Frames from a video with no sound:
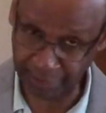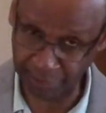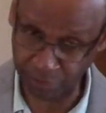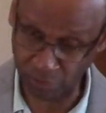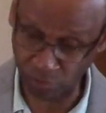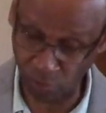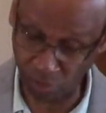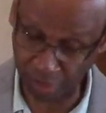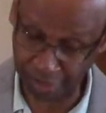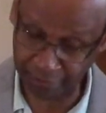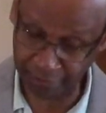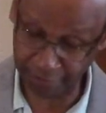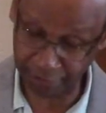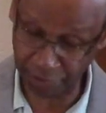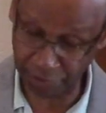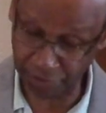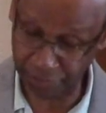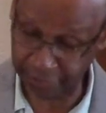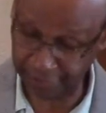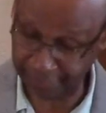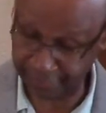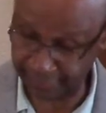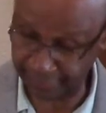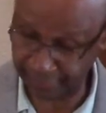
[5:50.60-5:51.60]
one of two
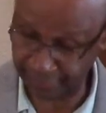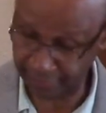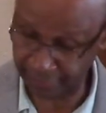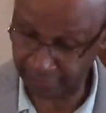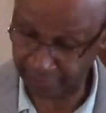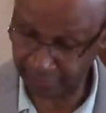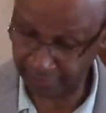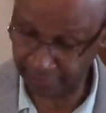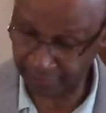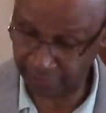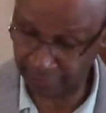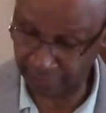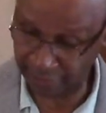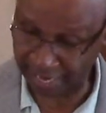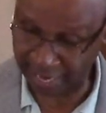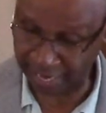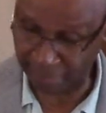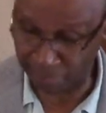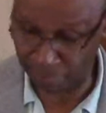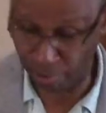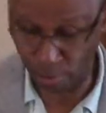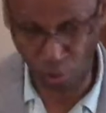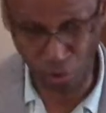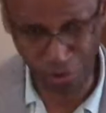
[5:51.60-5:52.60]
things. You got to
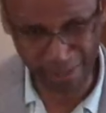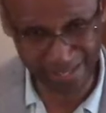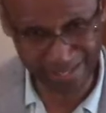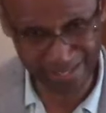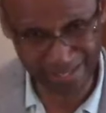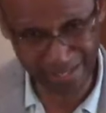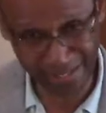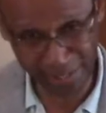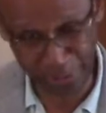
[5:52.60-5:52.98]
poison the